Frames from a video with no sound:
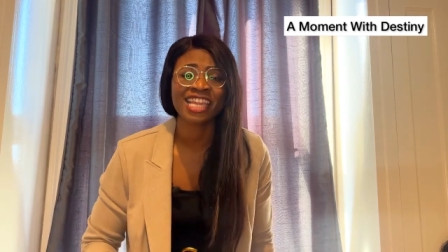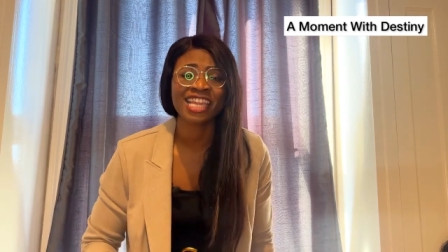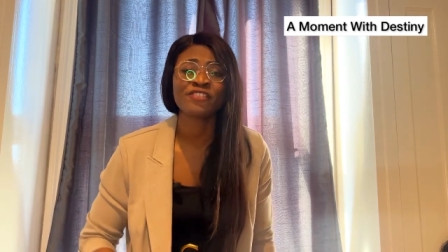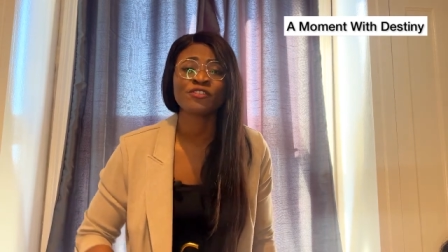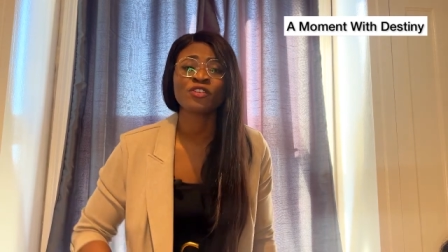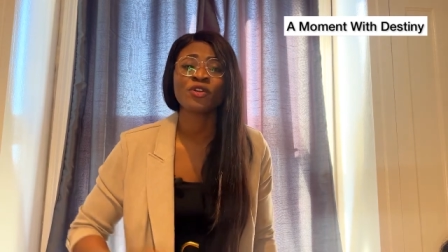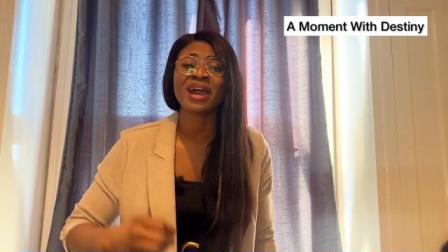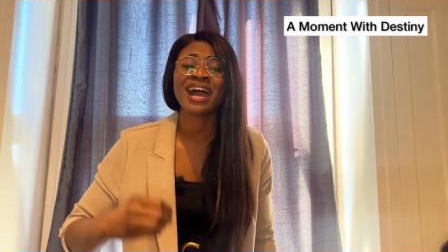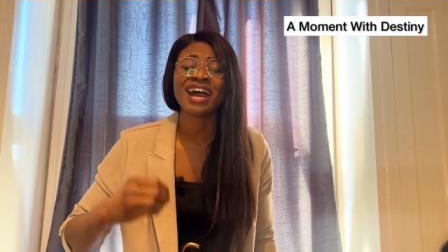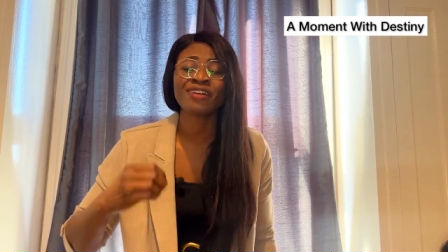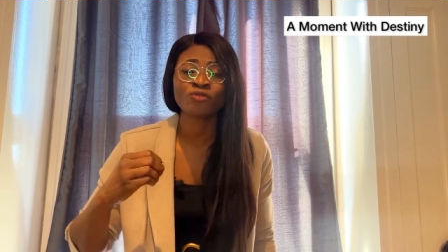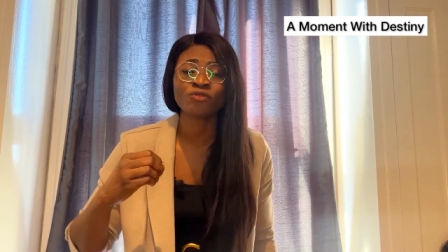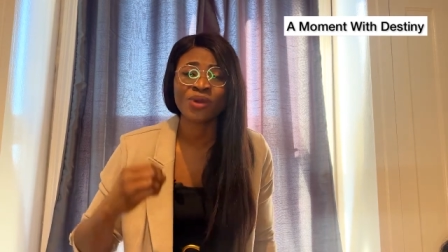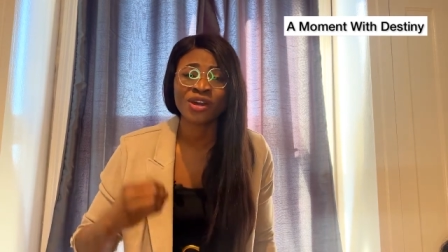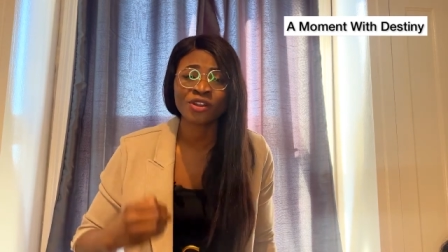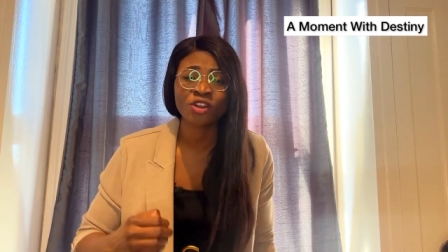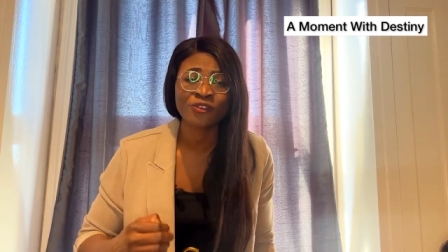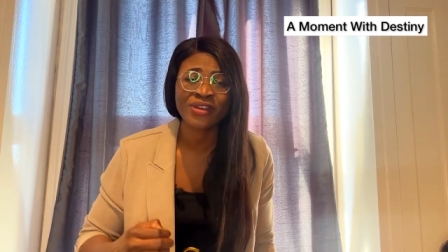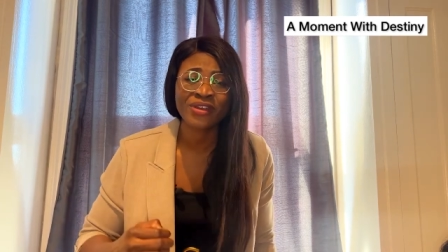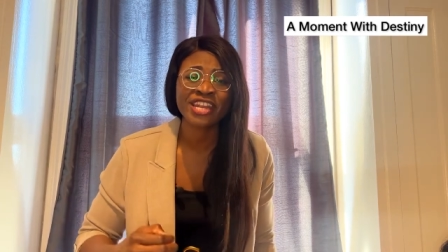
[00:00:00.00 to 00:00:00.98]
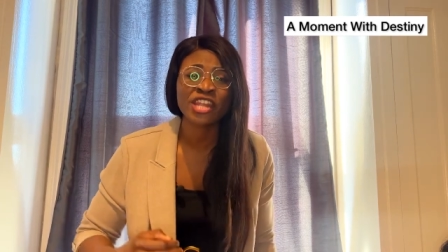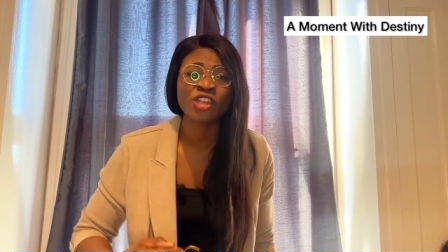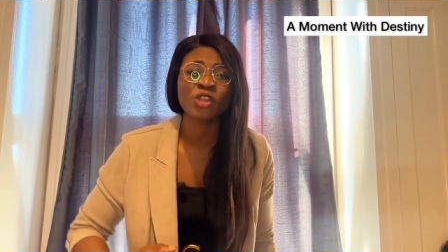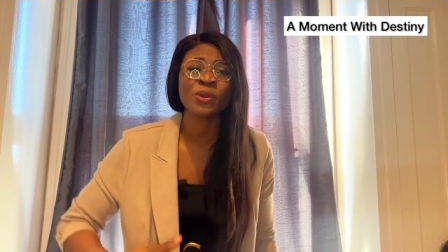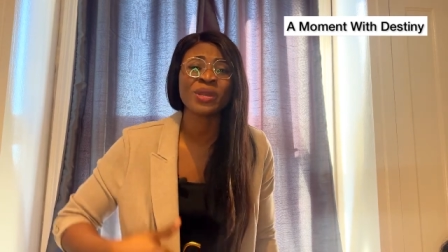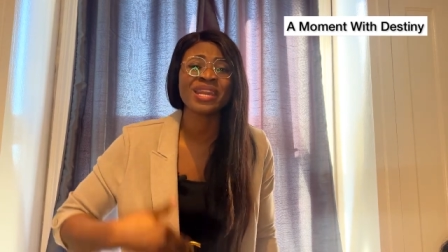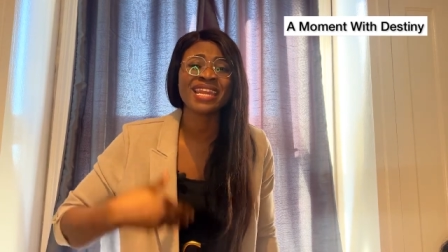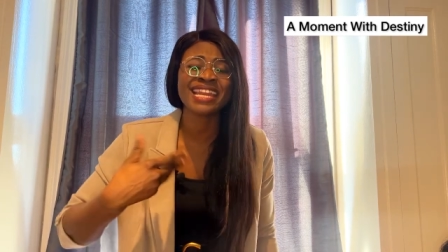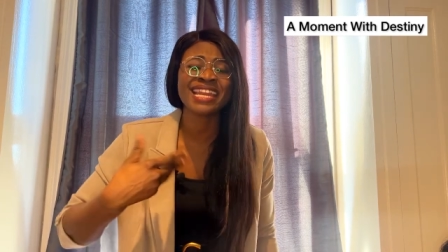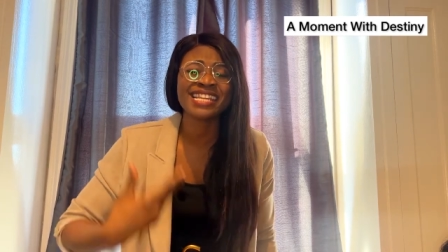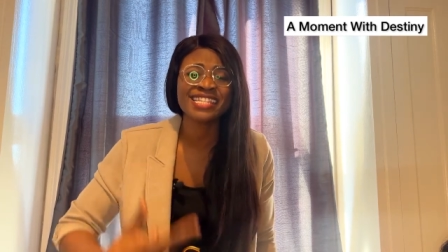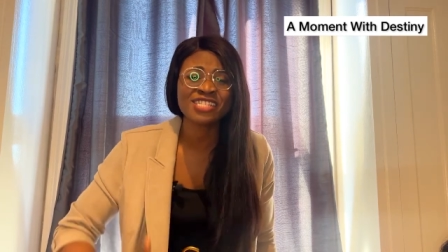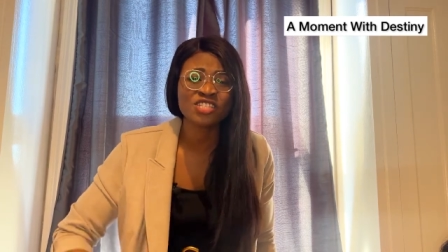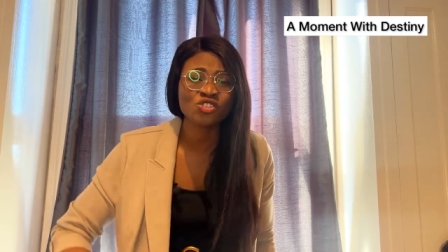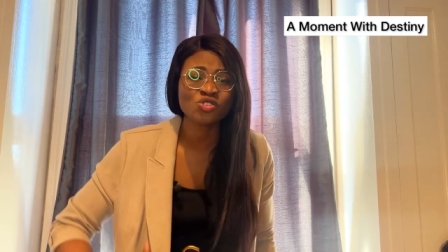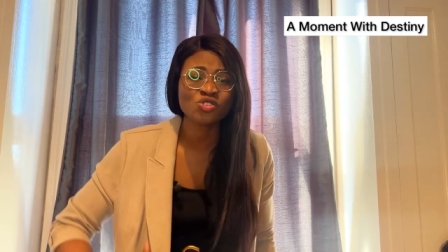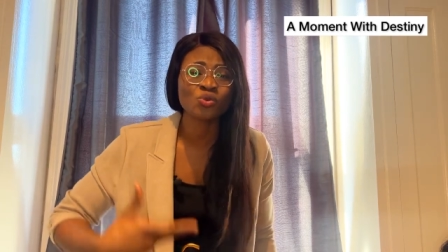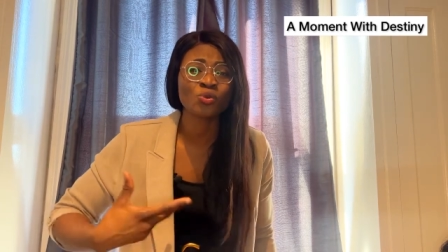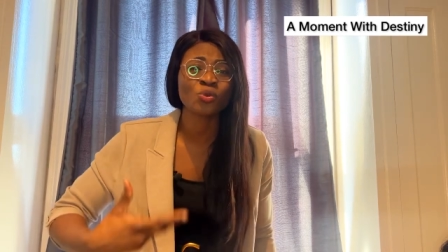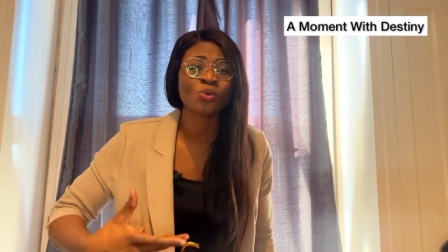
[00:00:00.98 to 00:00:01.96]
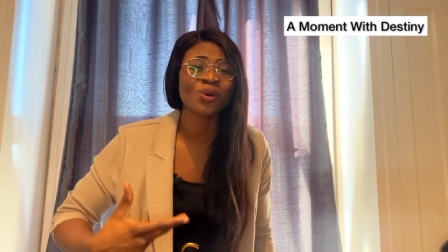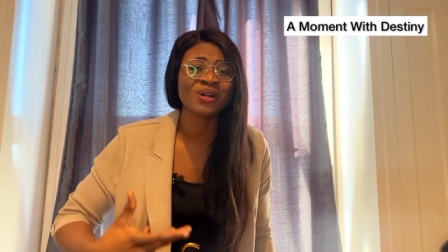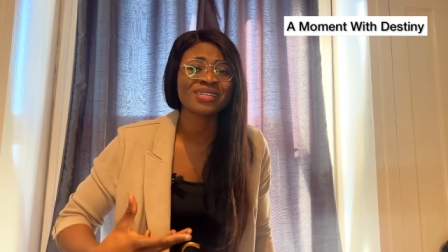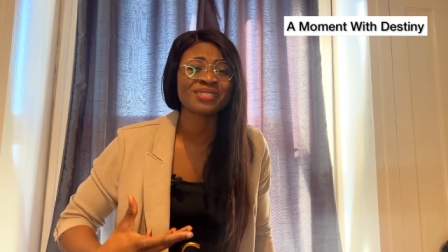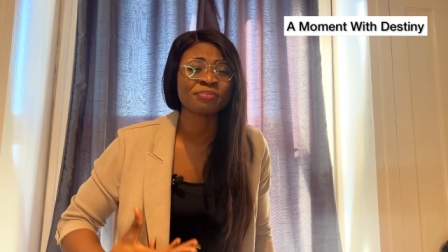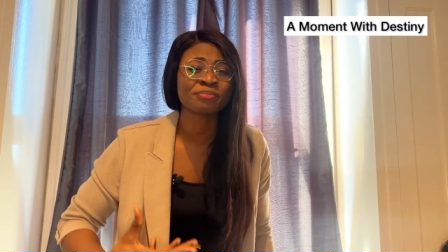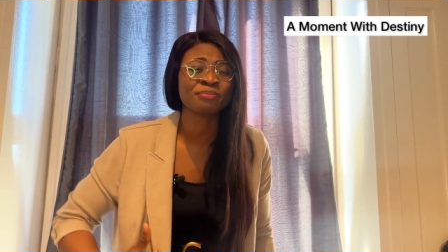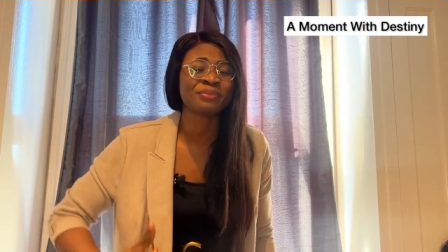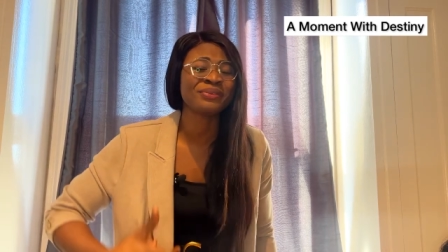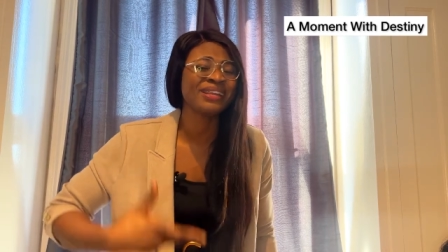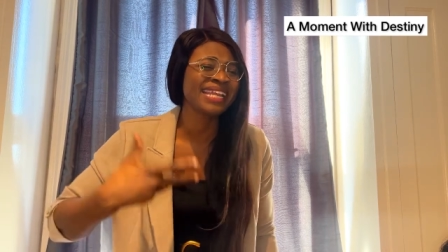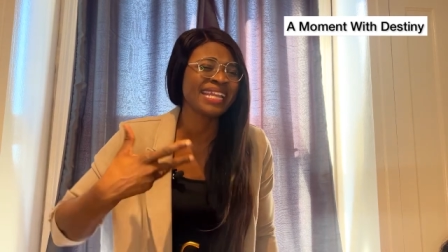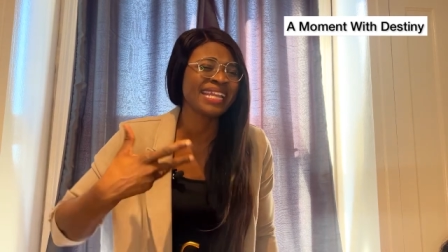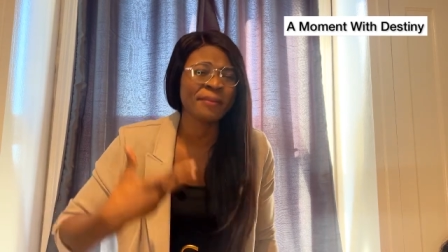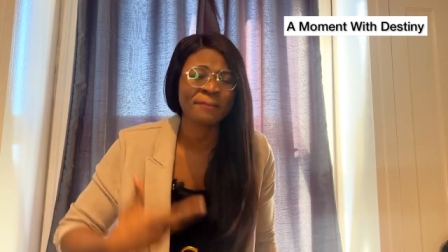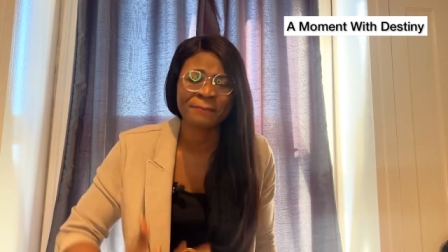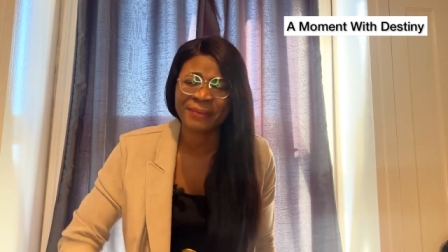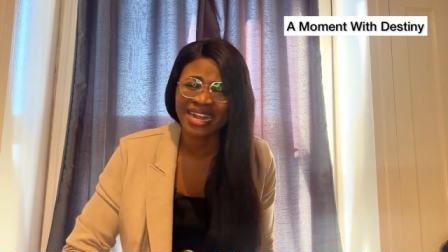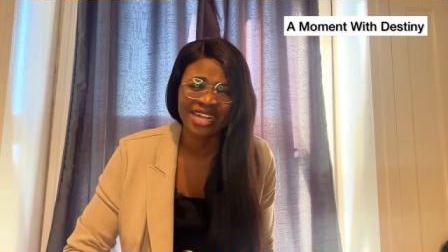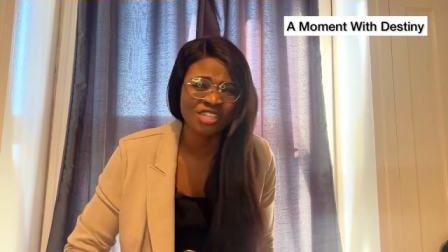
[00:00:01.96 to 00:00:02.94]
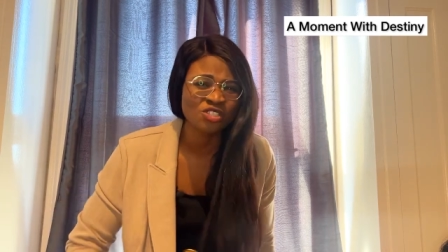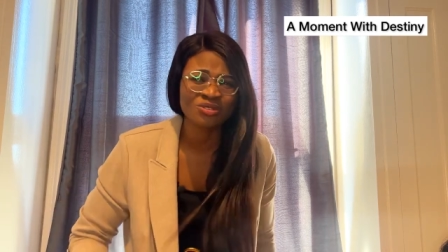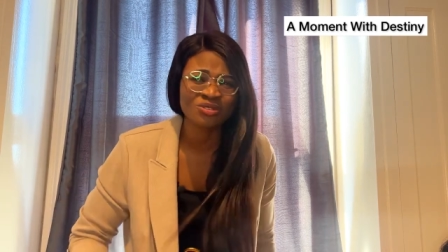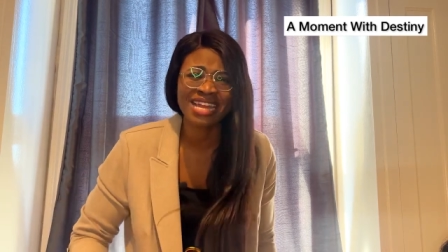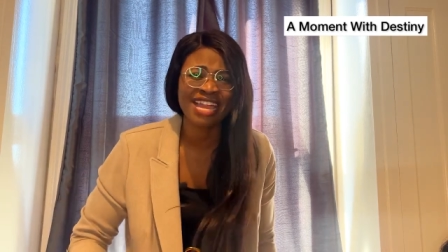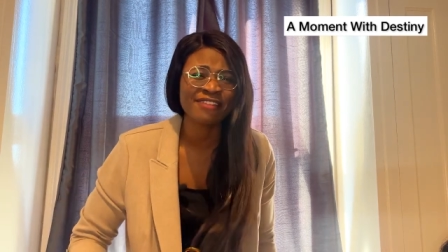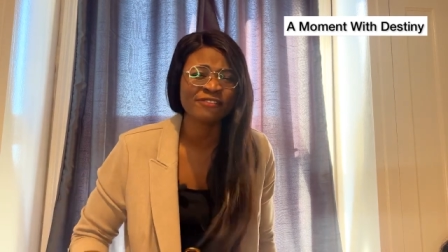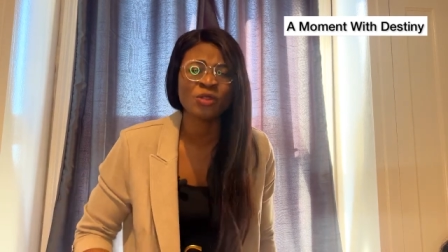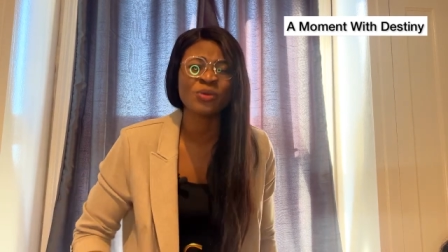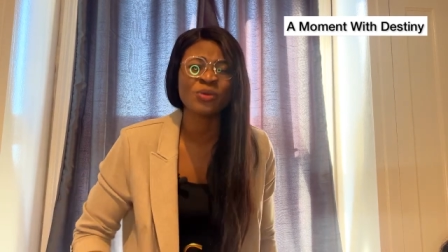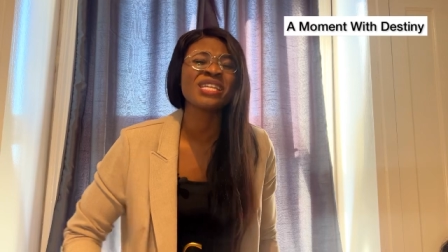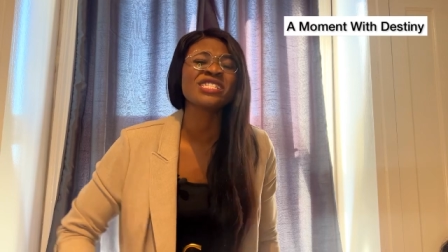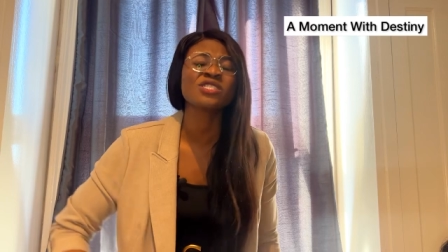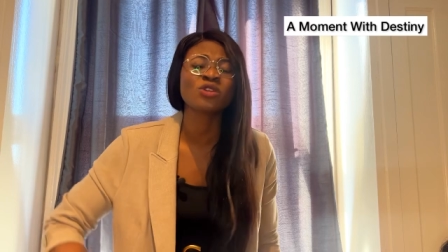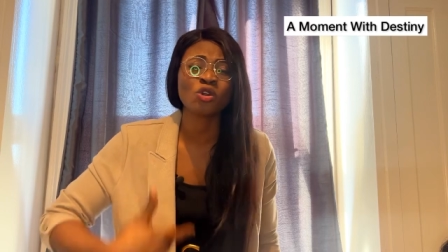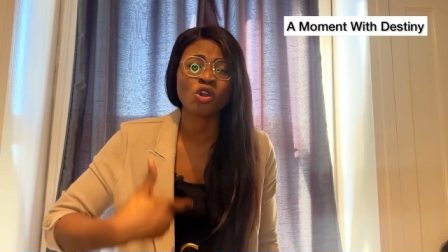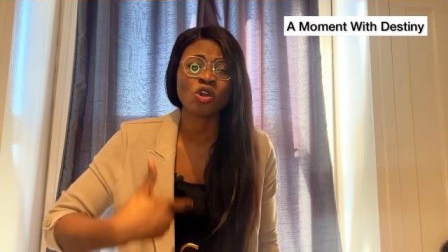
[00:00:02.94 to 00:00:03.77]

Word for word: If you have one already, you need to what? Bring it back to life. You need to